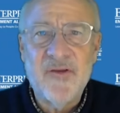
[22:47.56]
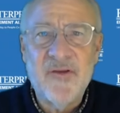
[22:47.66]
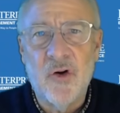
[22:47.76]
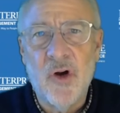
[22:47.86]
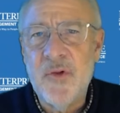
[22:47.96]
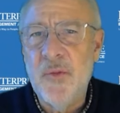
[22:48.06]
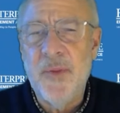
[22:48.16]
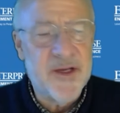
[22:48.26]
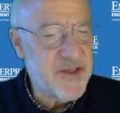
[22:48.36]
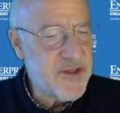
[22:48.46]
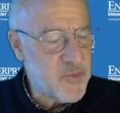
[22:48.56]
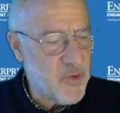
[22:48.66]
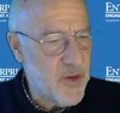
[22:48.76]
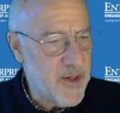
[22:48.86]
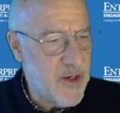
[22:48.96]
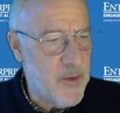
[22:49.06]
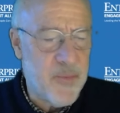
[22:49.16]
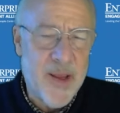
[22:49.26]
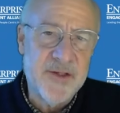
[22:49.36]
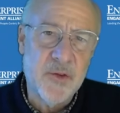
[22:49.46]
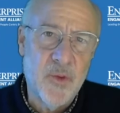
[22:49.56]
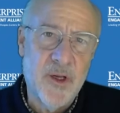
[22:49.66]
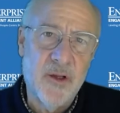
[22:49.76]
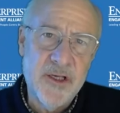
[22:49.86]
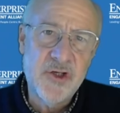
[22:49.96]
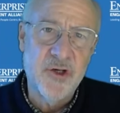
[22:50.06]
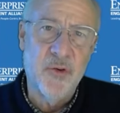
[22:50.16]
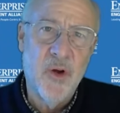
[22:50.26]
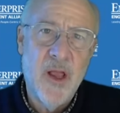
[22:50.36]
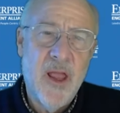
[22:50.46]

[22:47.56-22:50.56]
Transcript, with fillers: i have to interrupt you because this really begs a real issue